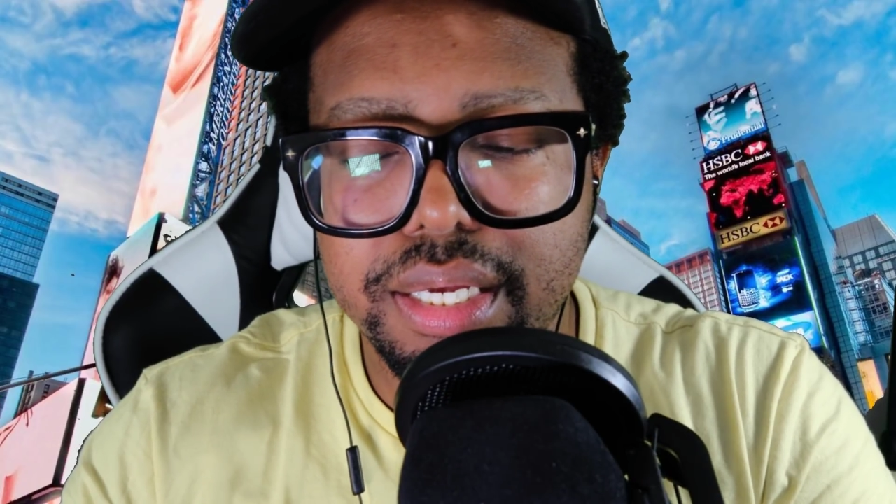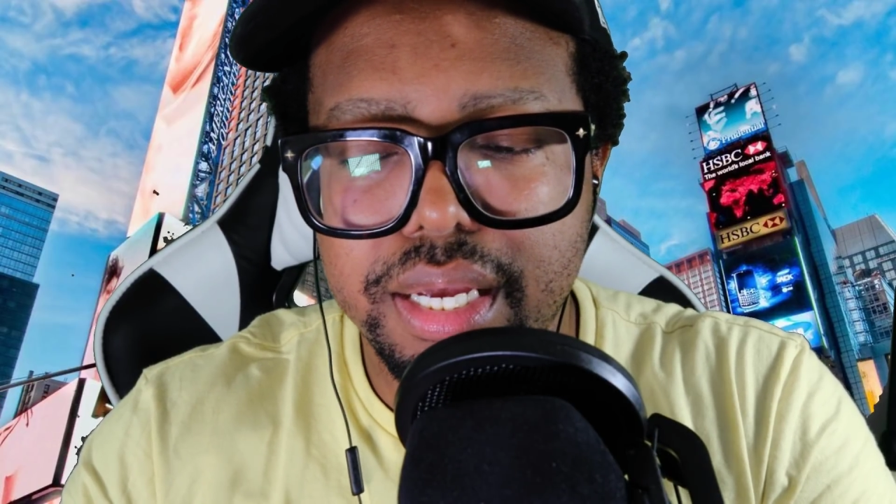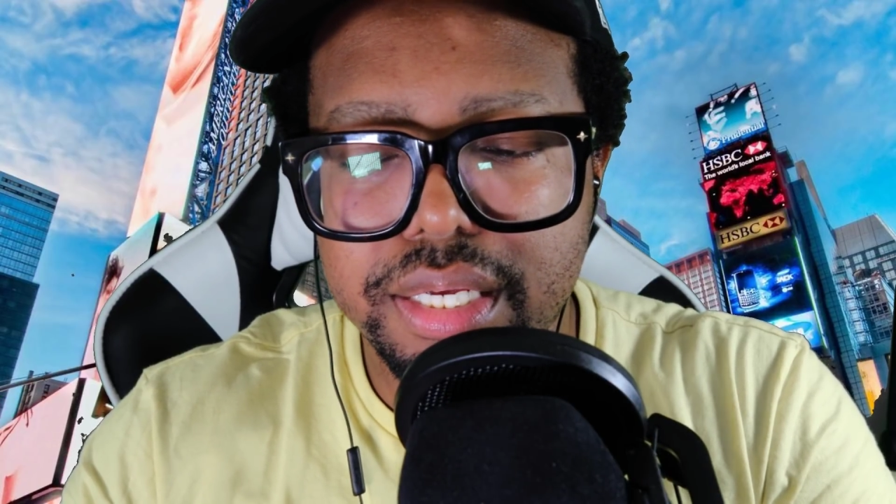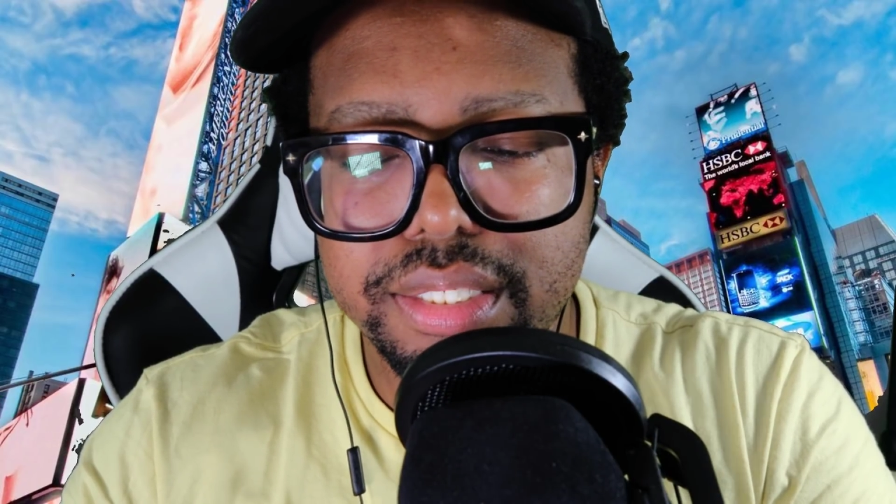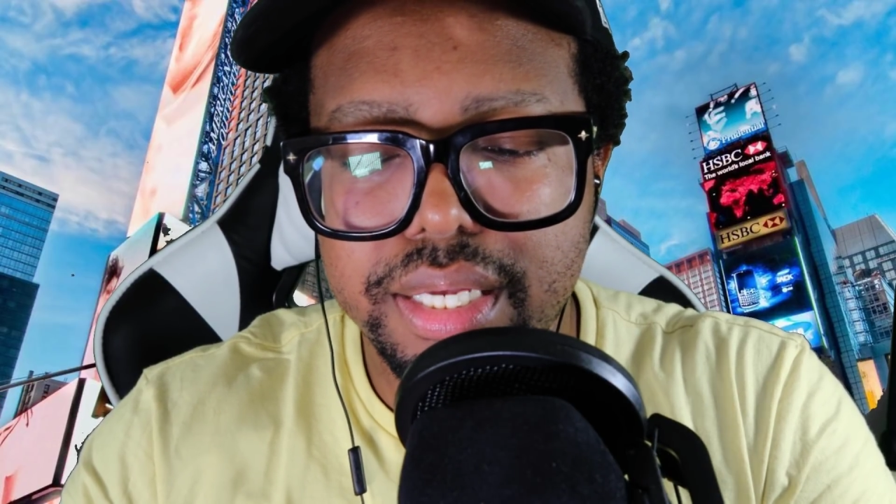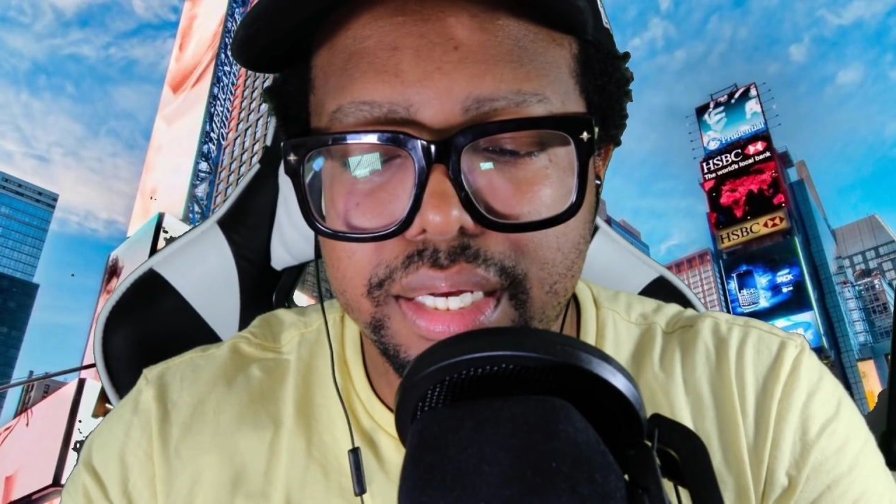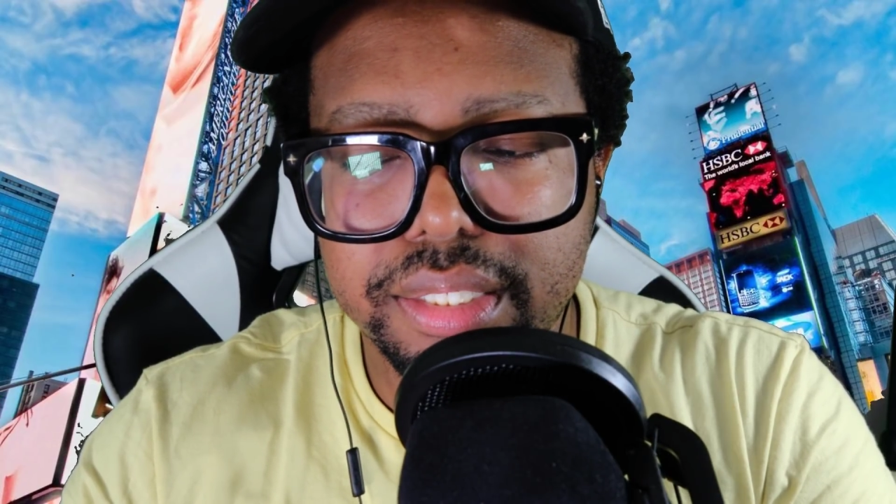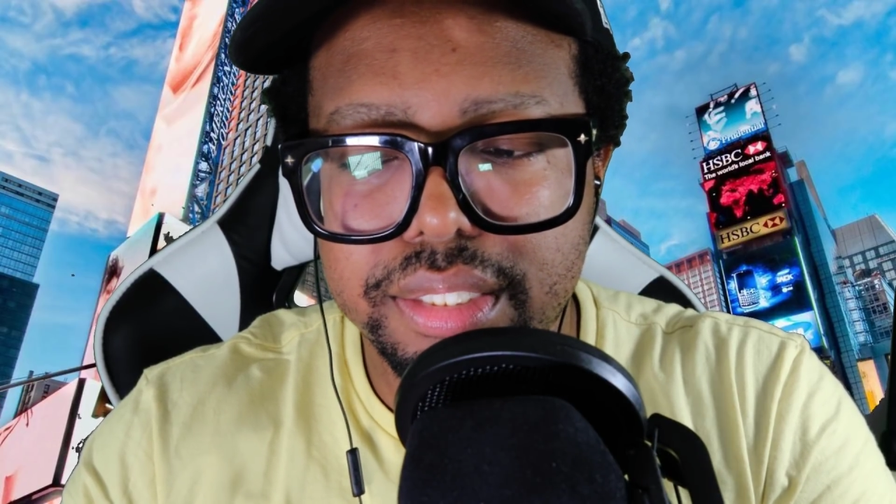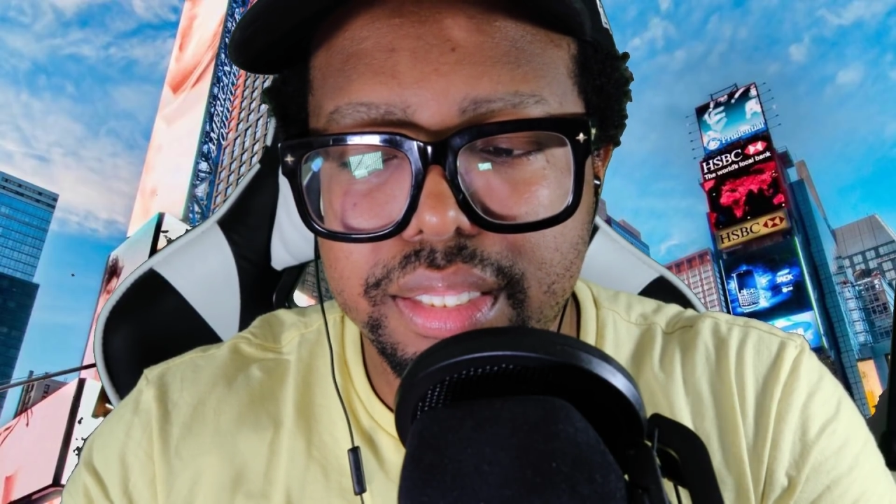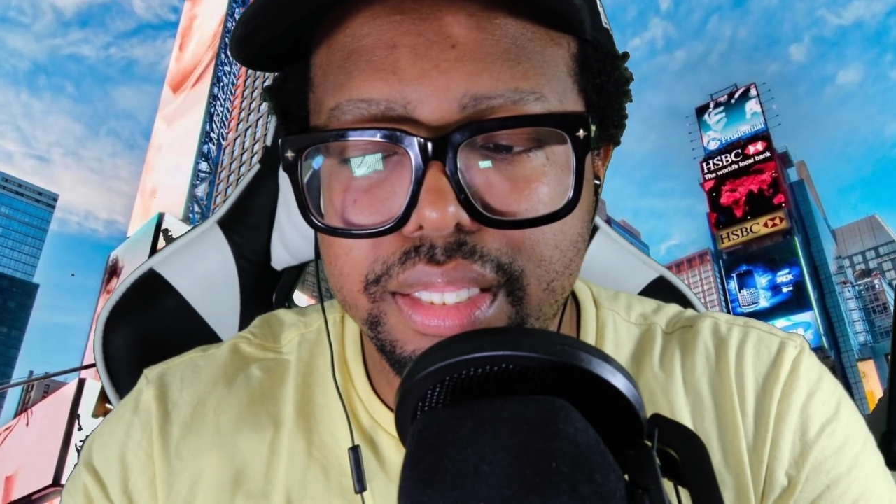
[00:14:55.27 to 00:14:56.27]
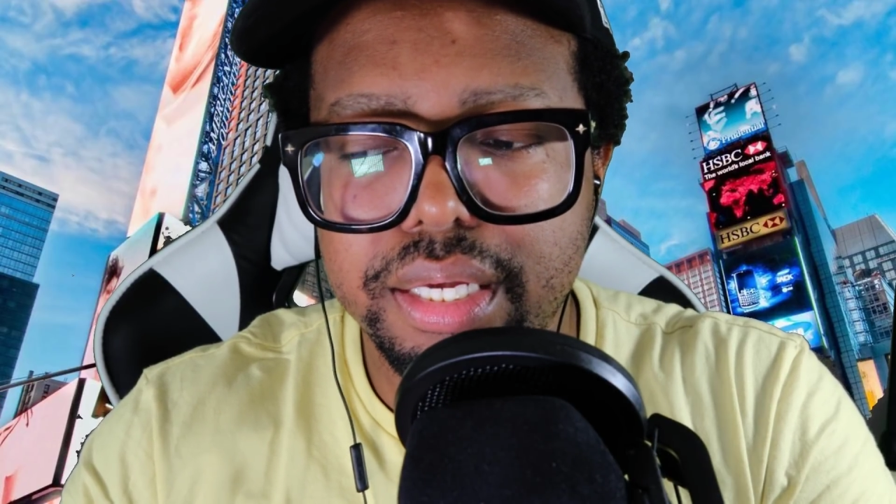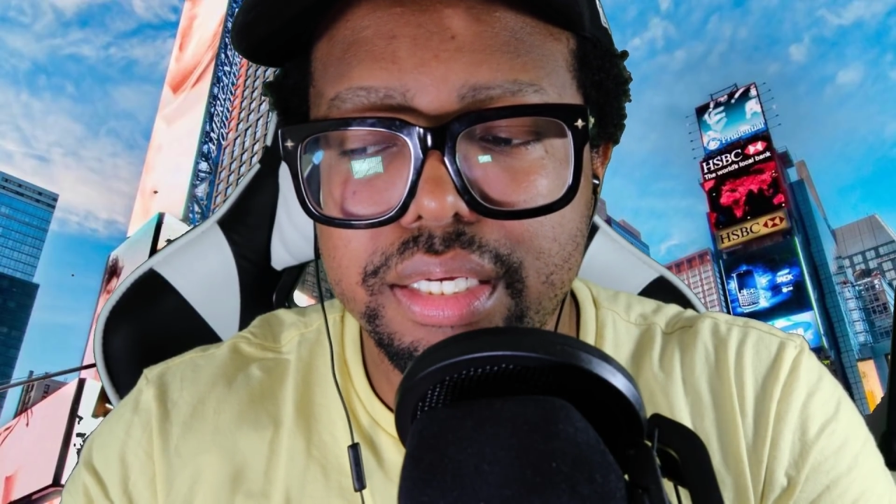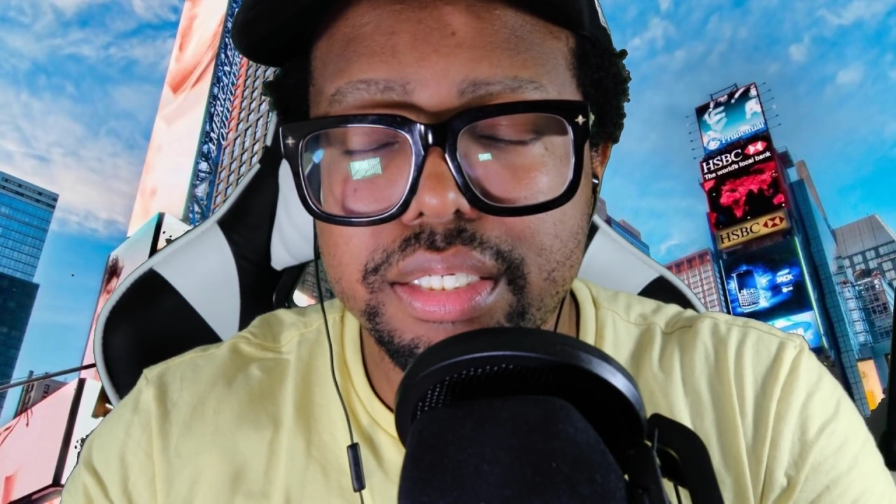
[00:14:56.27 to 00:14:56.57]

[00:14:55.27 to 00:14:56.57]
exact thing.